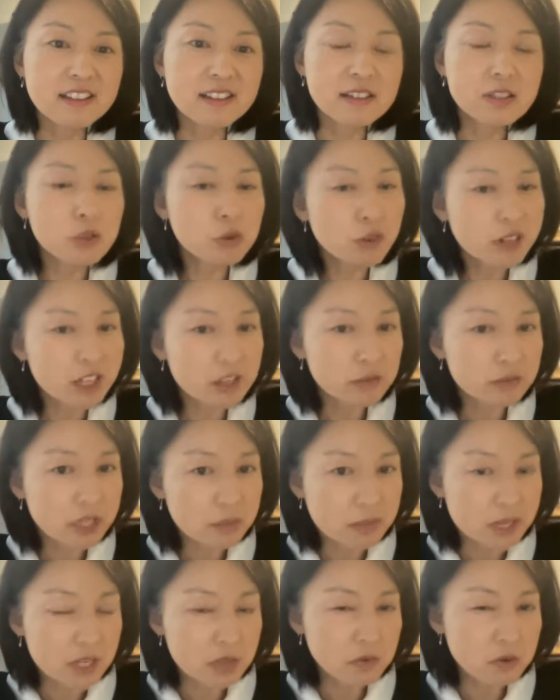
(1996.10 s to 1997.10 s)
the
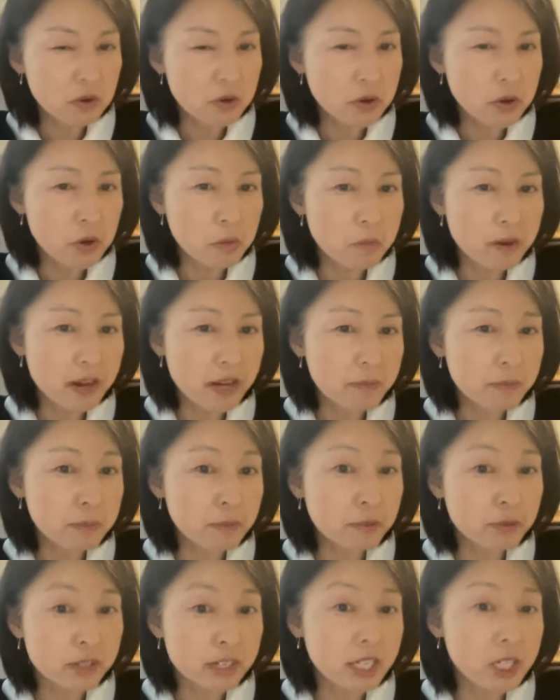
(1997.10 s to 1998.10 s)
23 minutes will go by
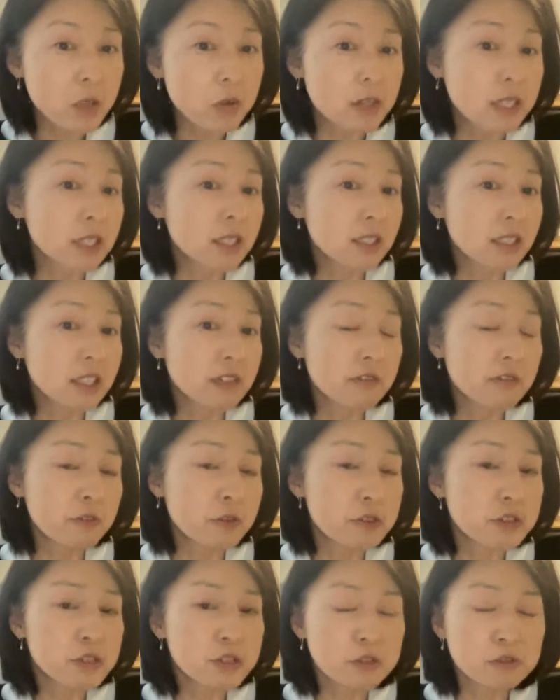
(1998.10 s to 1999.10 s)
pretty quickly
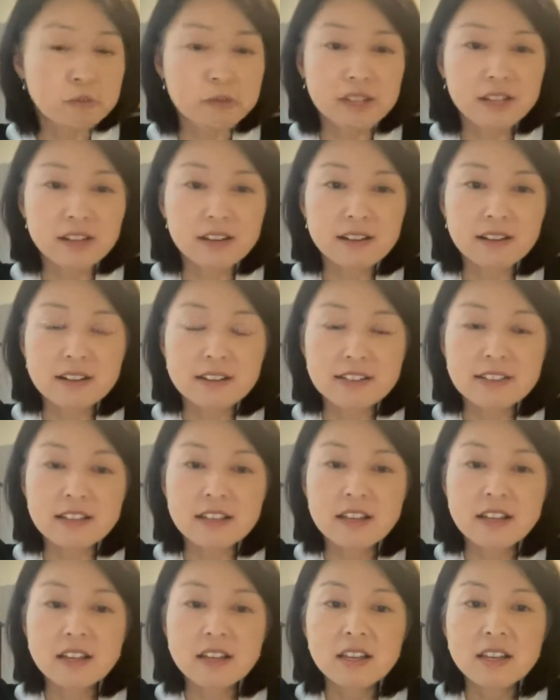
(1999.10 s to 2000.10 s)
for you because
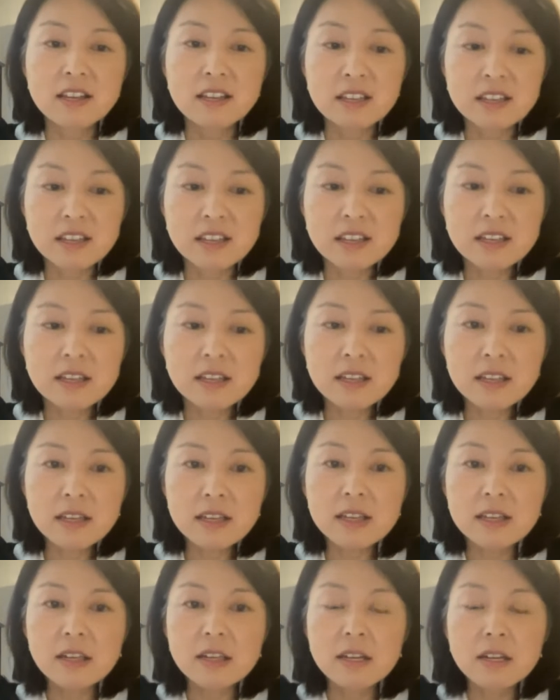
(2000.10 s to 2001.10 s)

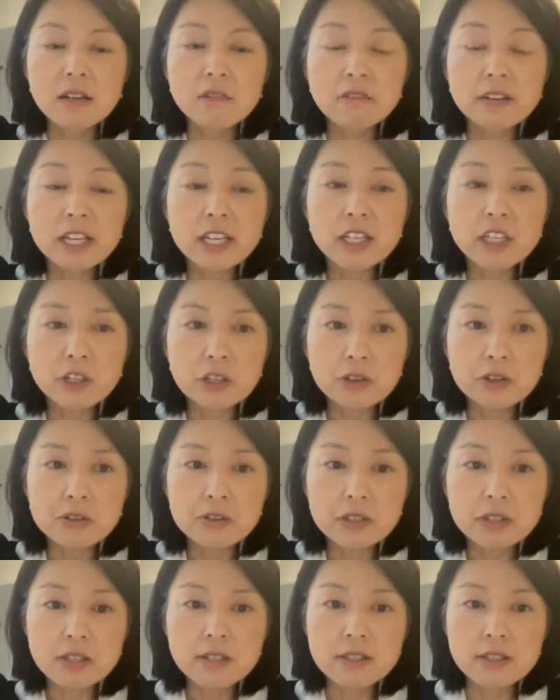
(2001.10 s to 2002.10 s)
he
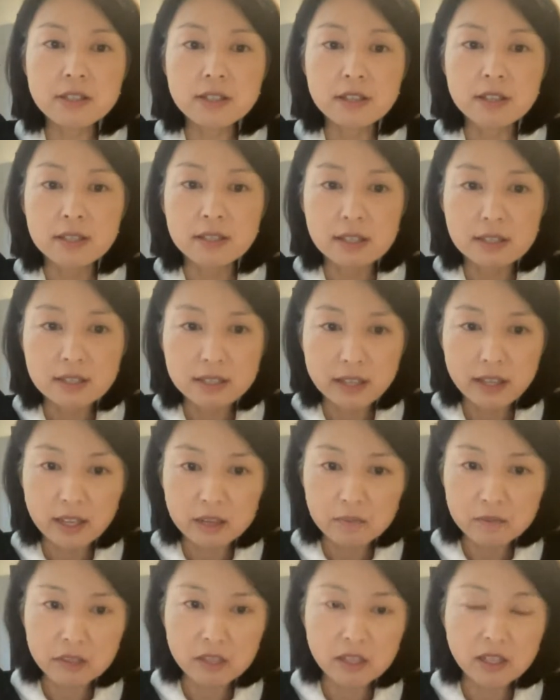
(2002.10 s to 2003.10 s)
reuses the
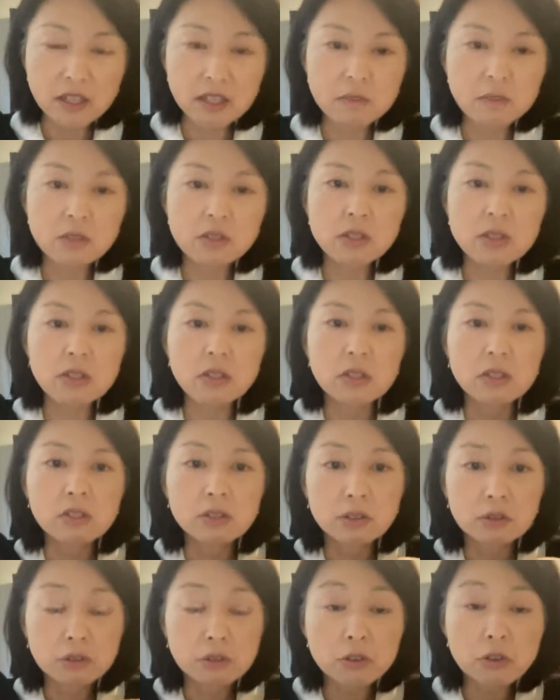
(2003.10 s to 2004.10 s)
same themes
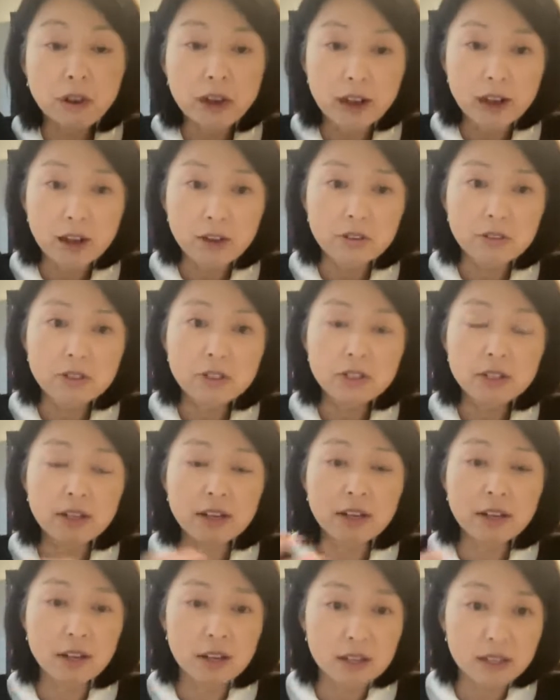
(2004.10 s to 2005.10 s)
throughout
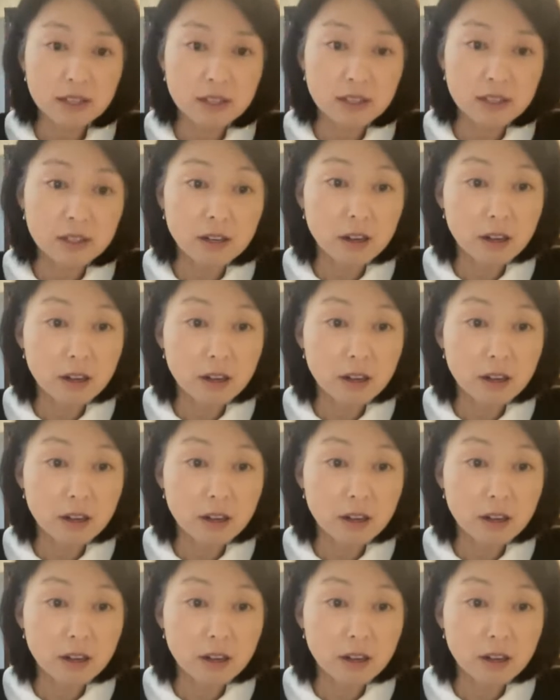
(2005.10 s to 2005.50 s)
uh,